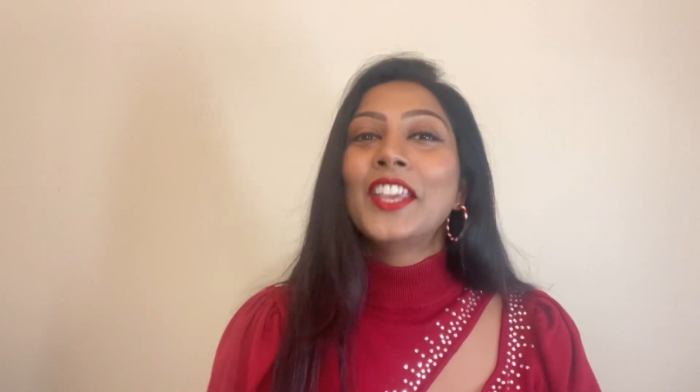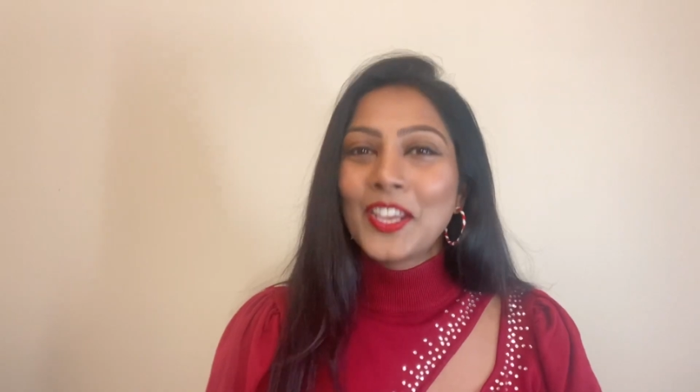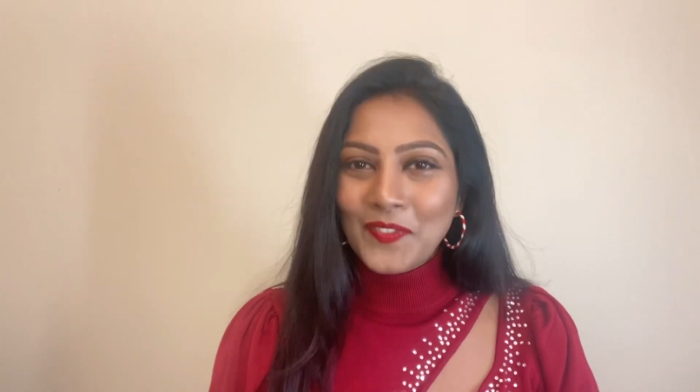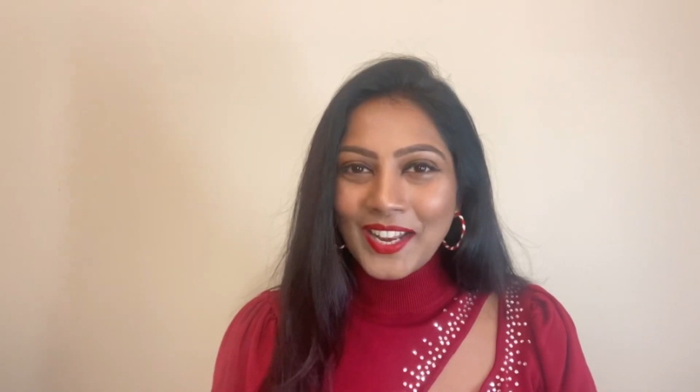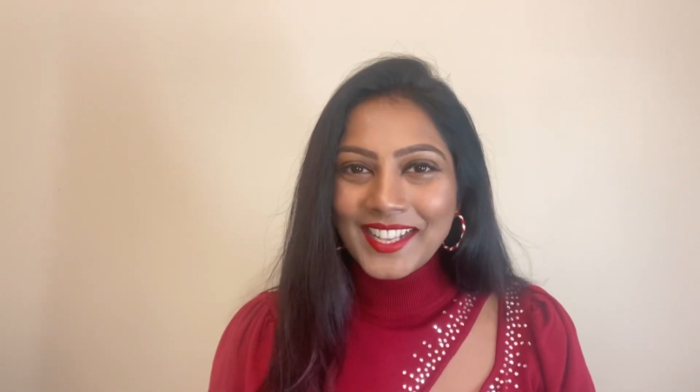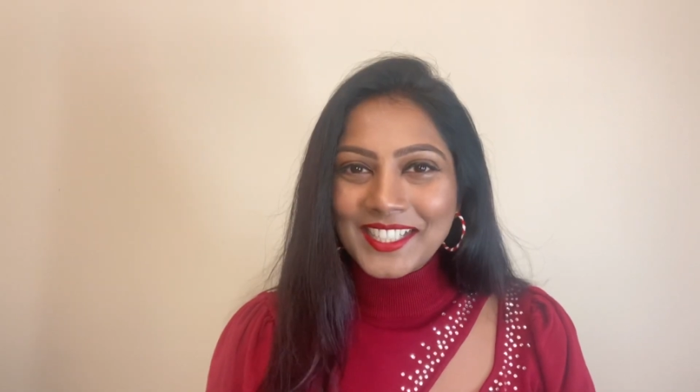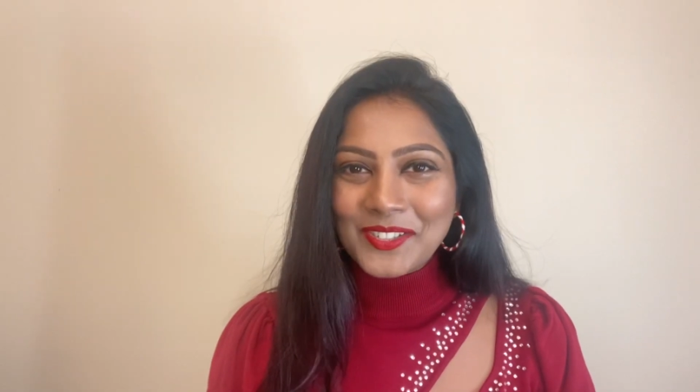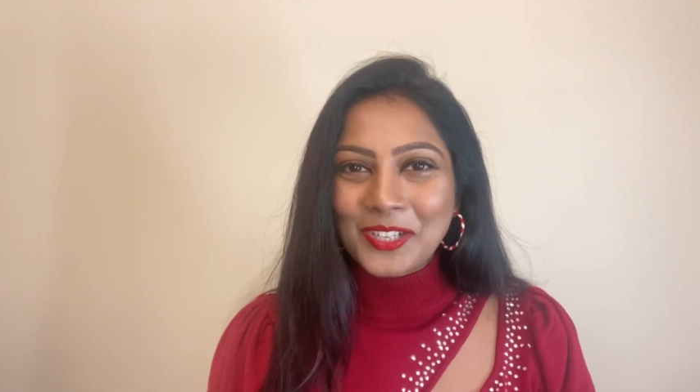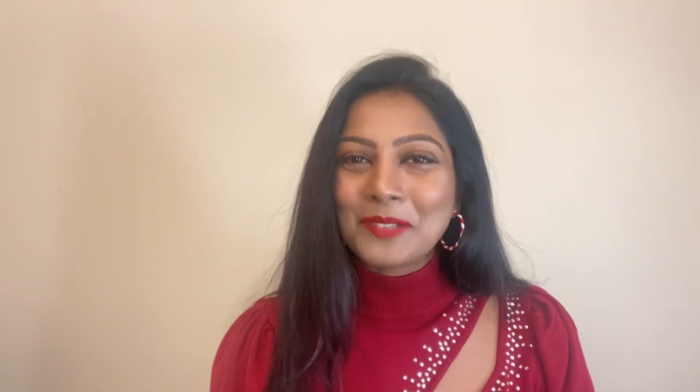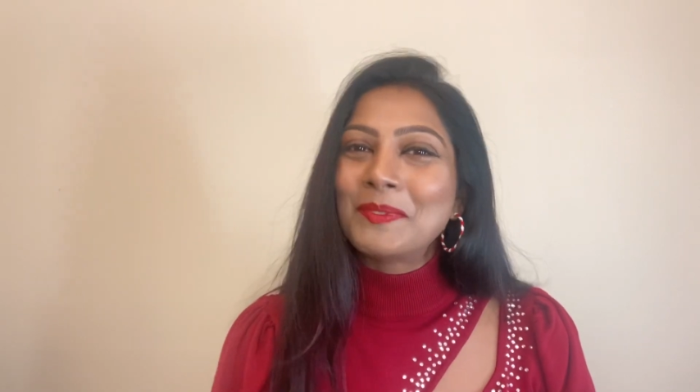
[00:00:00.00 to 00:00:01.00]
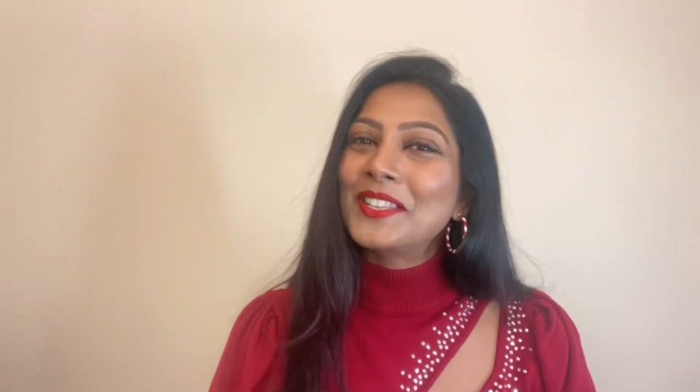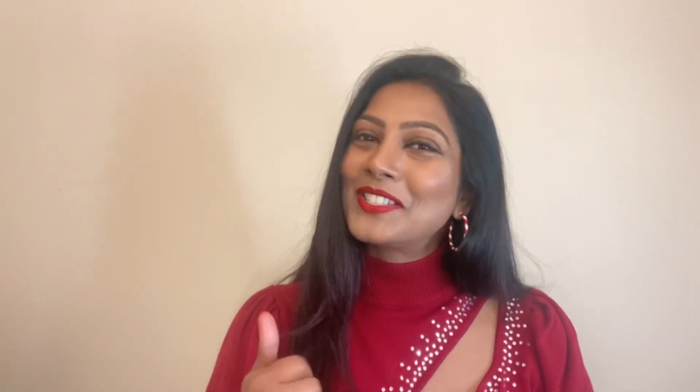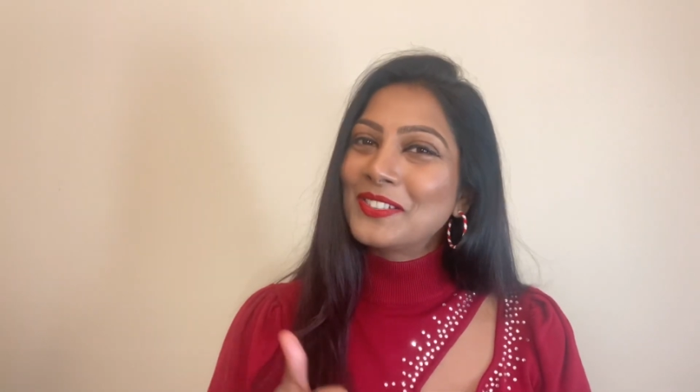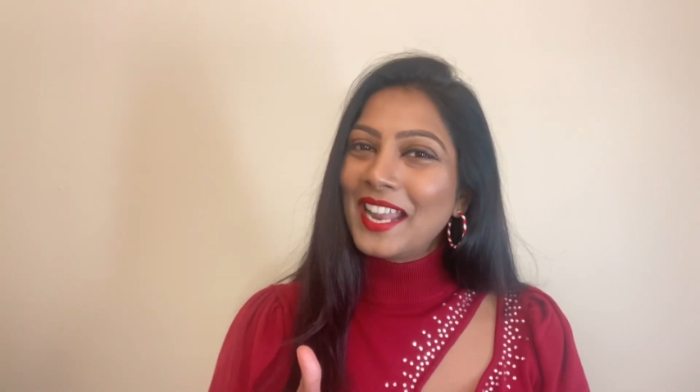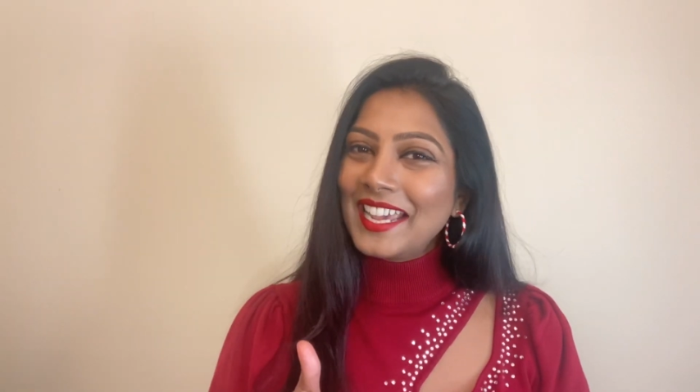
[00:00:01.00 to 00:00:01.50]
If you like this video, please
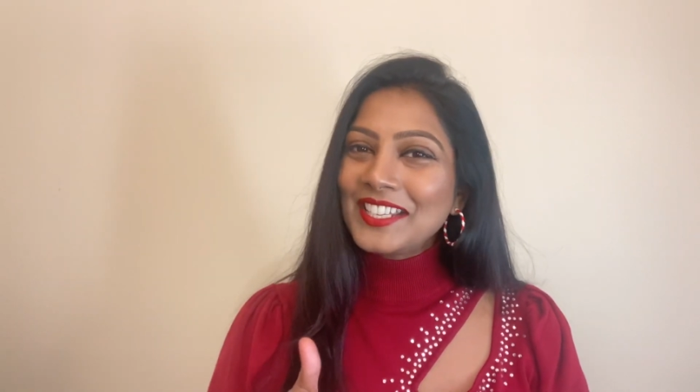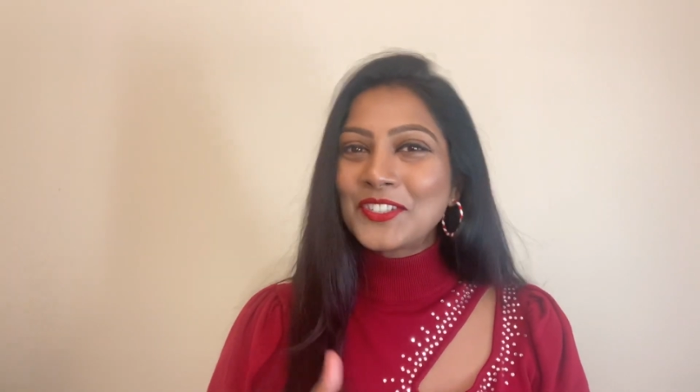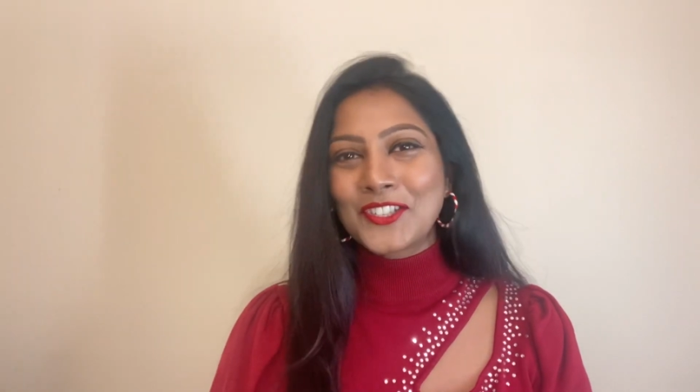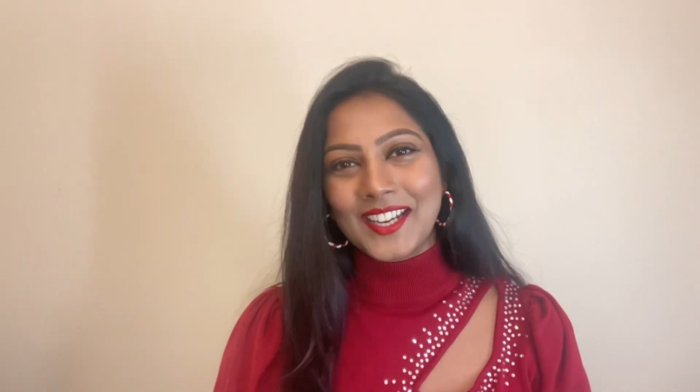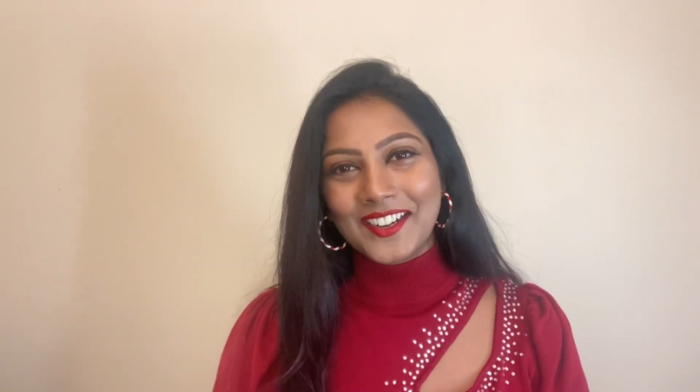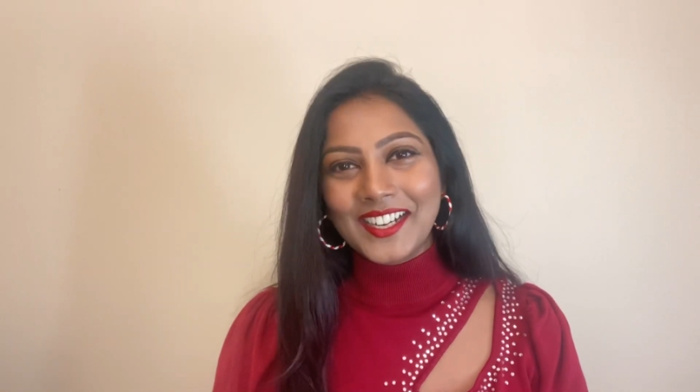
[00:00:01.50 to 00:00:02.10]
do like, share,